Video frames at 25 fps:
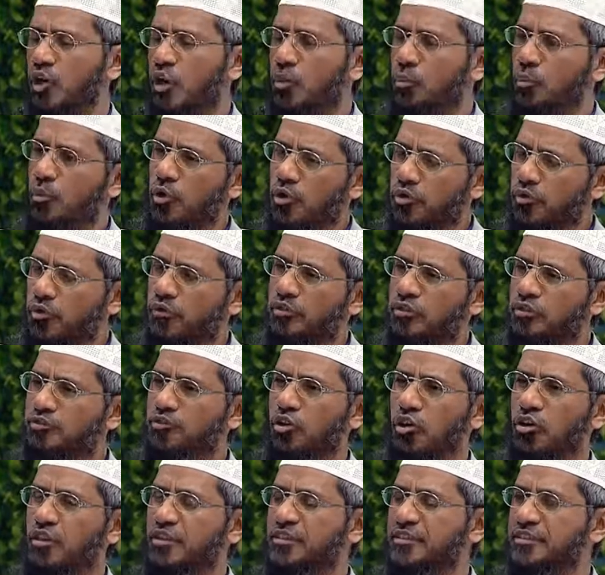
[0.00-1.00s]
most of these
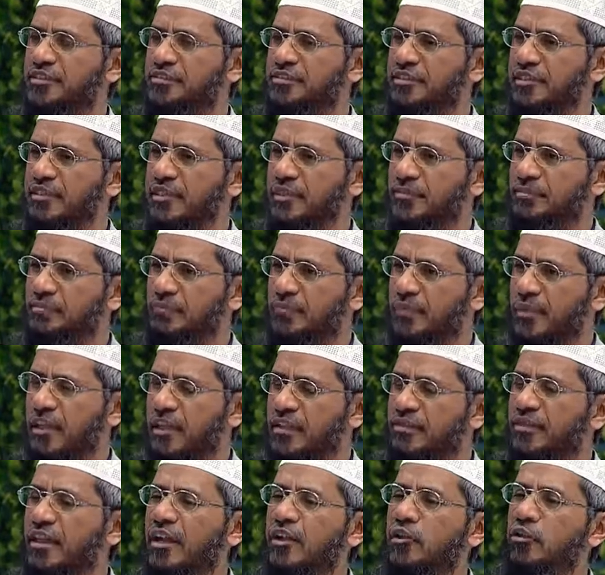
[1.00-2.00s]
scholars, they say
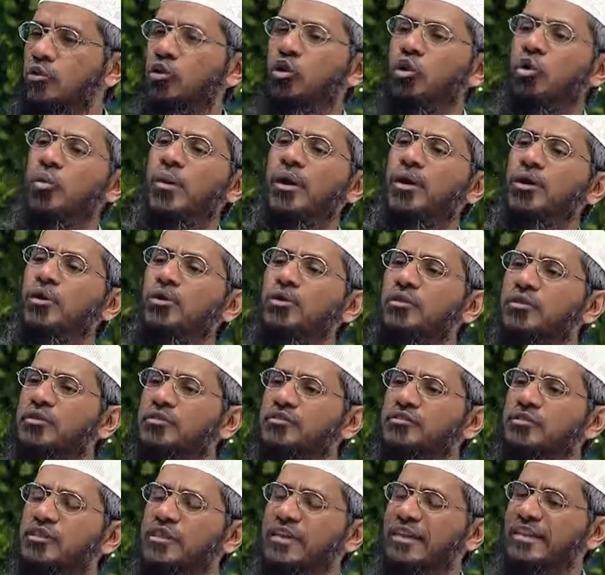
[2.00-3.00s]
that no one
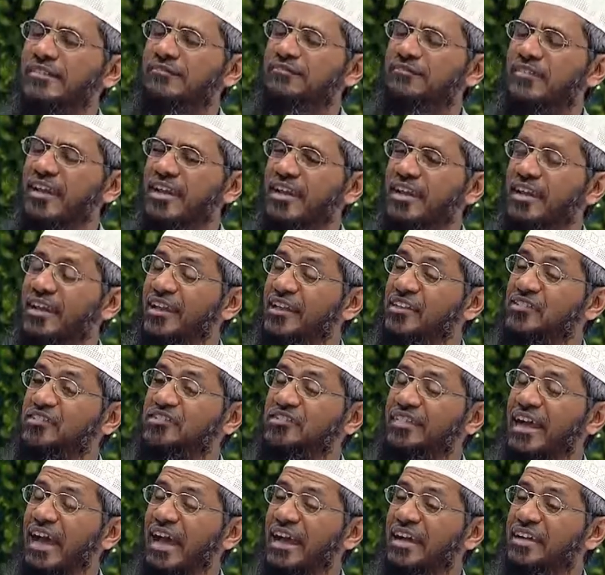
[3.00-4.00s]
knows when is
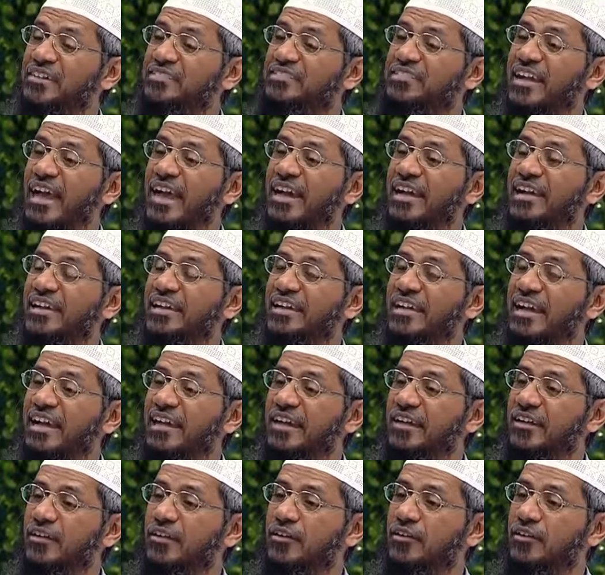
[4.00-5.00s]
the exact
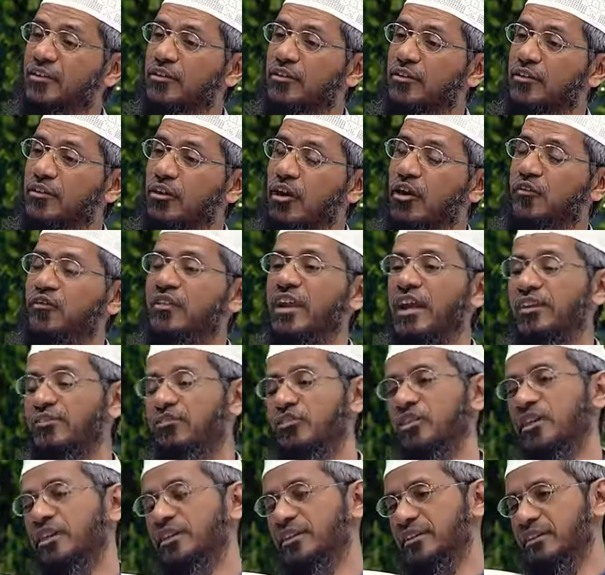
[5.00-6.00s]
date of Laylatul
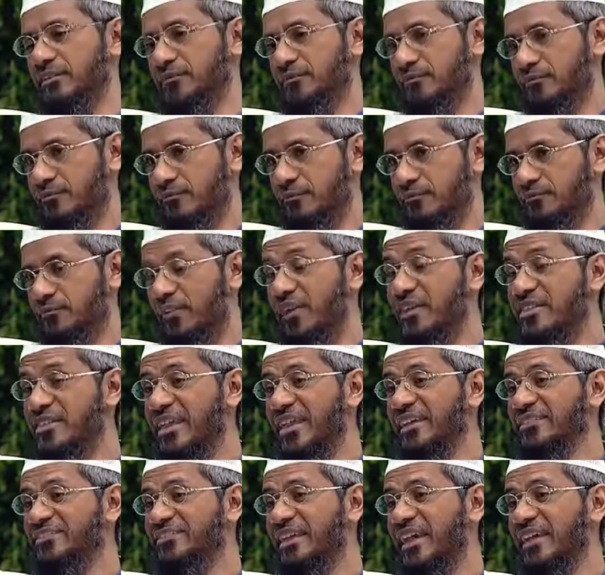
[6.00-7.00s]
Qadr, when is the
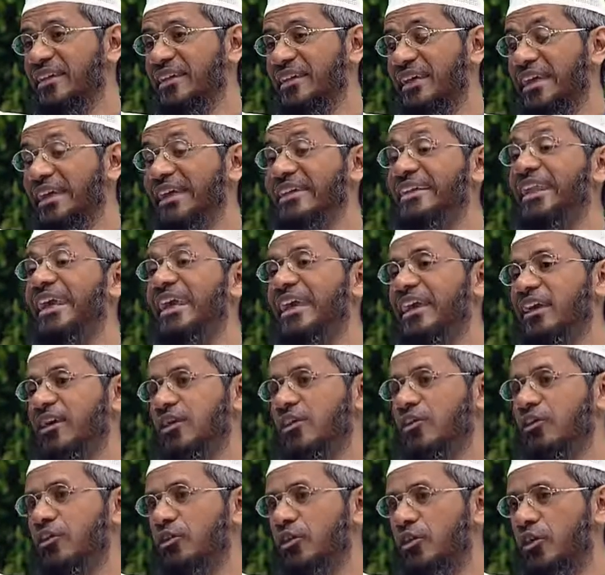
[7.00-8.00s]
exact day
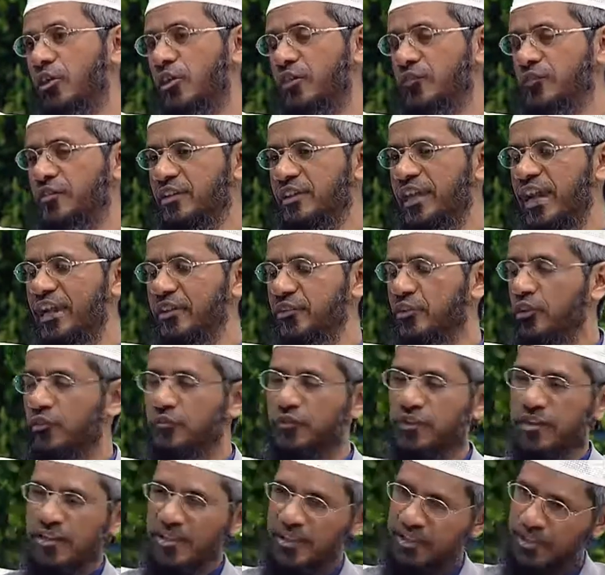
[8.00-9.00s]
of the night of
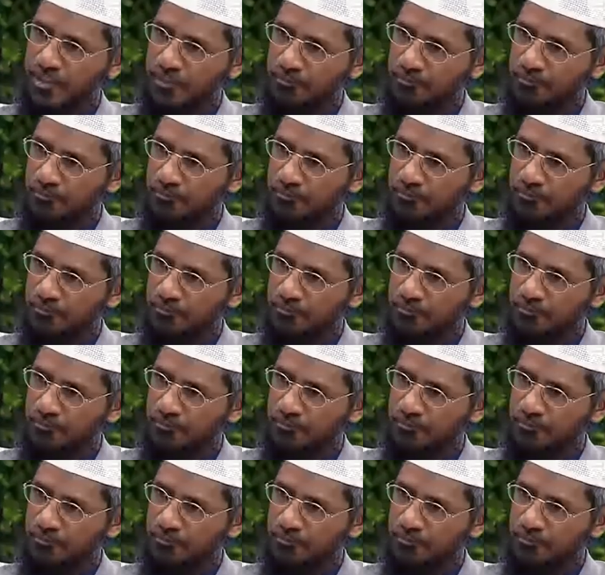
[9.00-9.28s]
decree.